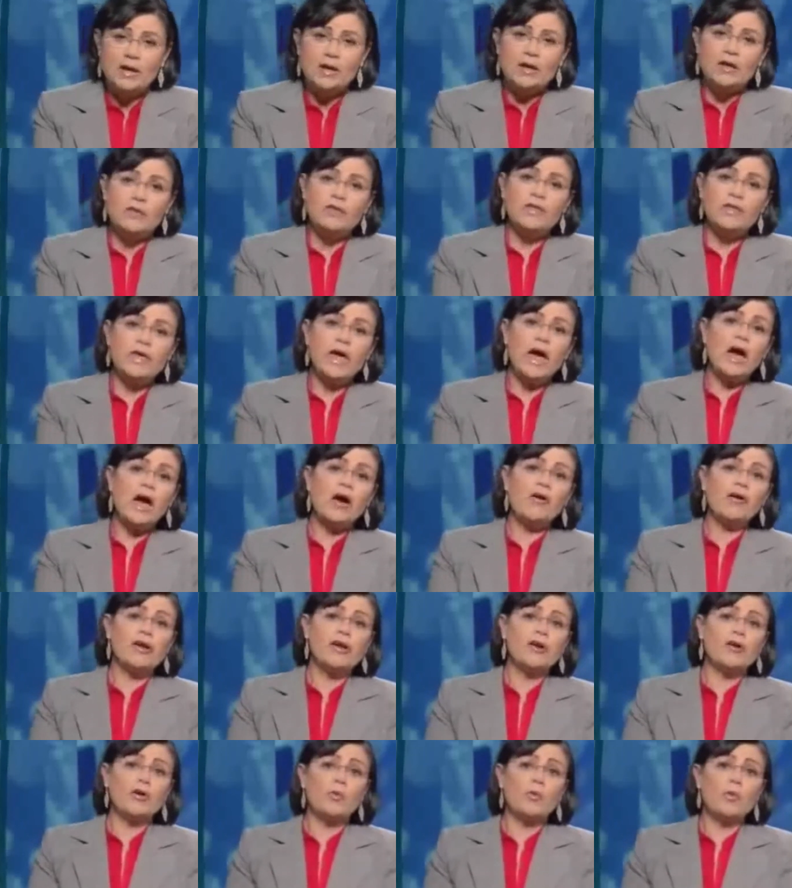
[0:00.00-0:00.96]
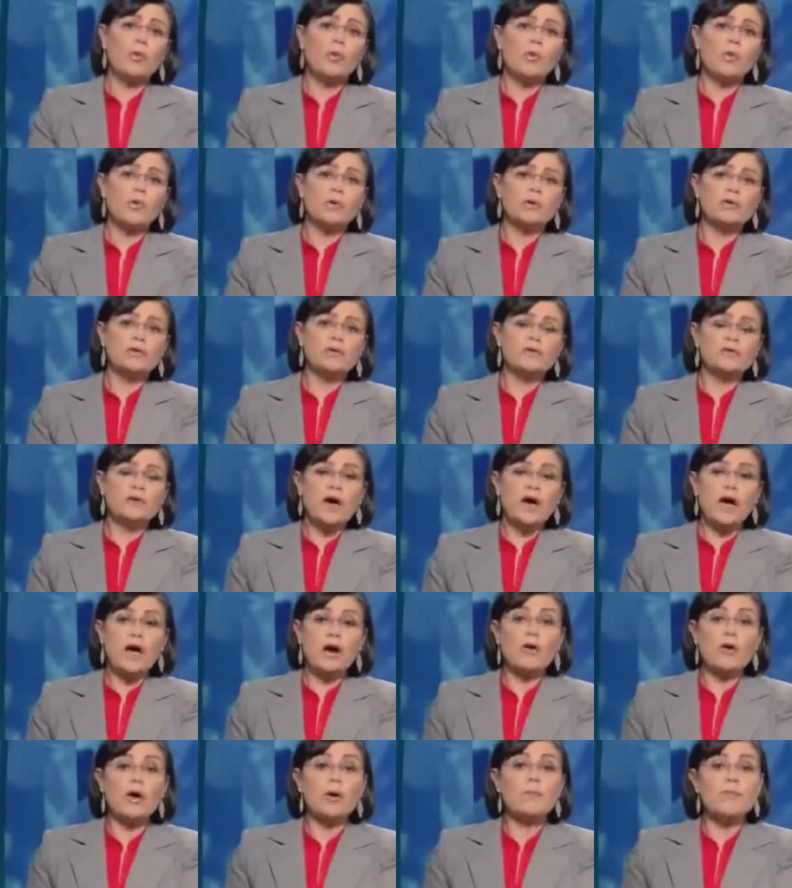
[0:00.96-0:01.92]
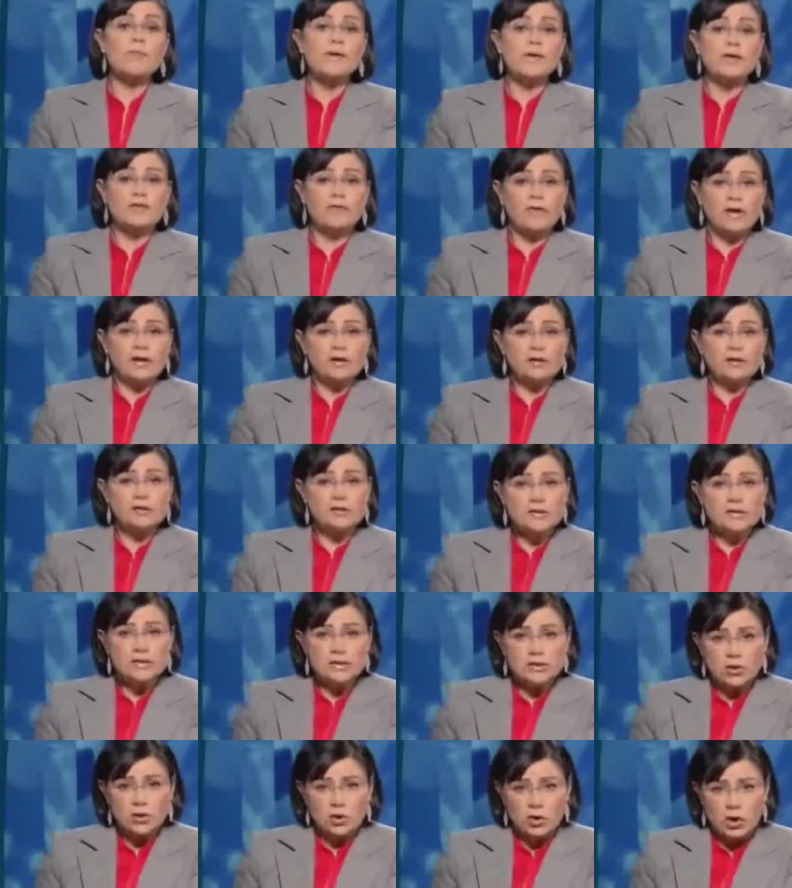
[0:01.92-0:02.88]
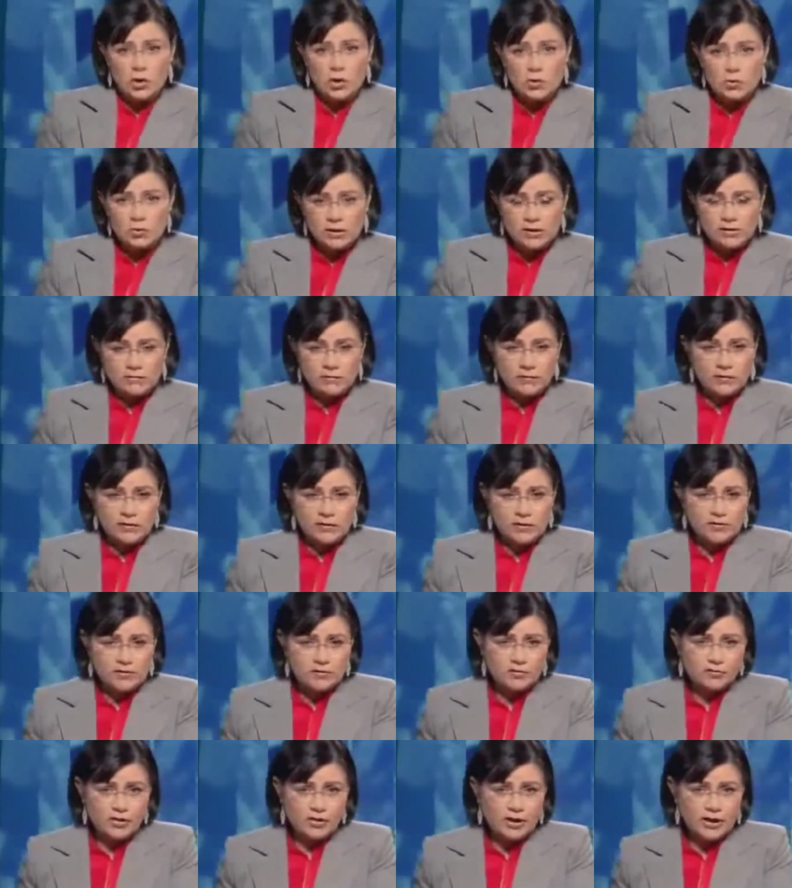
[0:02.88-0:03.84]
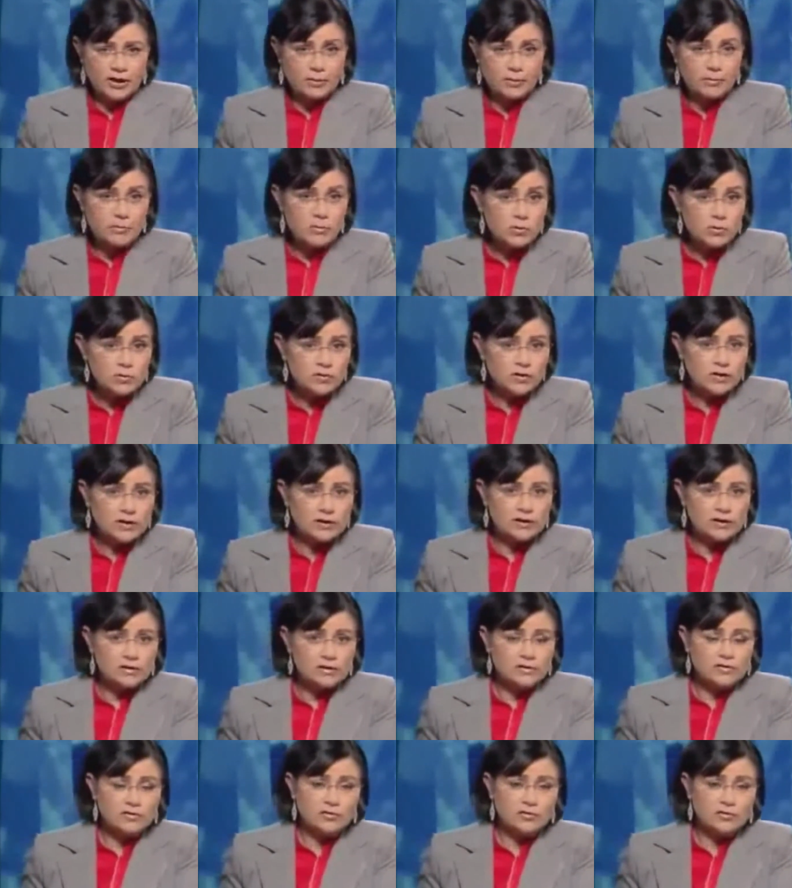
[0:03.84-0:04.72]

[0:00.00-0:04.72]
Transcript: The ARIA Awards are a big event and not only for the Australian music